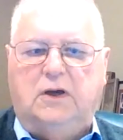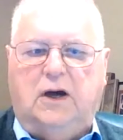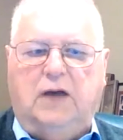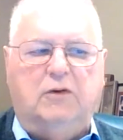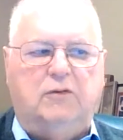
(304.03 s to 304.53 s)

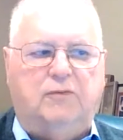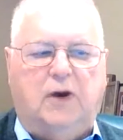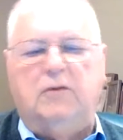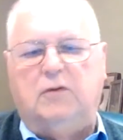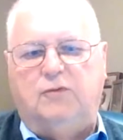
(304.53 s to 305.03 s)
I ref,
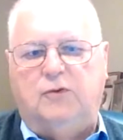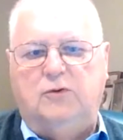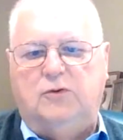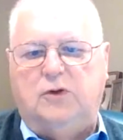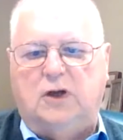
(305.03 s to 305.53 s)
I
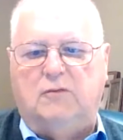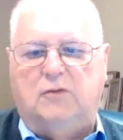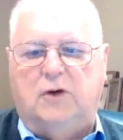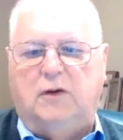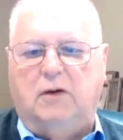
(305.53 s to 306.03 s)
refuse to get
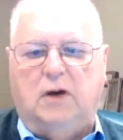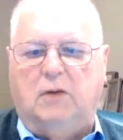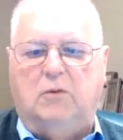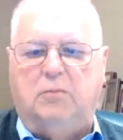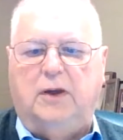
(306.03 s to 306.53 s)
involved. I, I
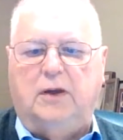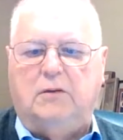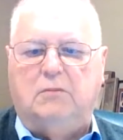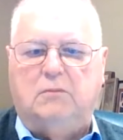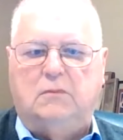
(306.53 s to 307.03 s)
won't pay it.
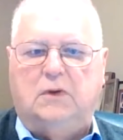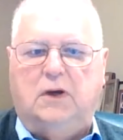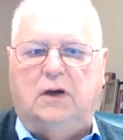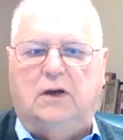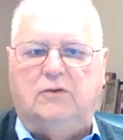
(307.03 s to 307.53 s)

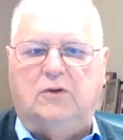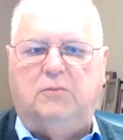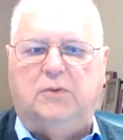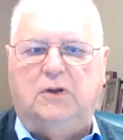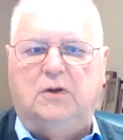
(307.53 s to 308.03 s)
I, I
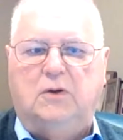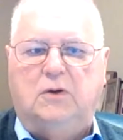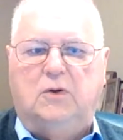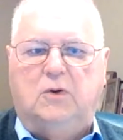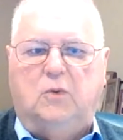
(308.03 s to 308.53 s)
simply
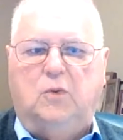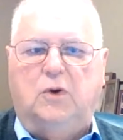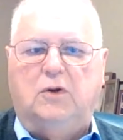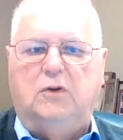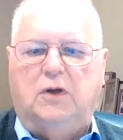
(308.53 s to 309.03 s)

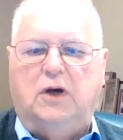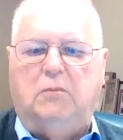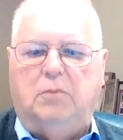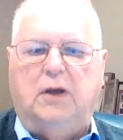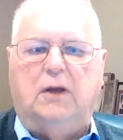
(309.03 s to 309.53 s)
will
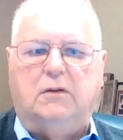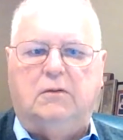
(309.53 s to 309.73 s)
not pay it.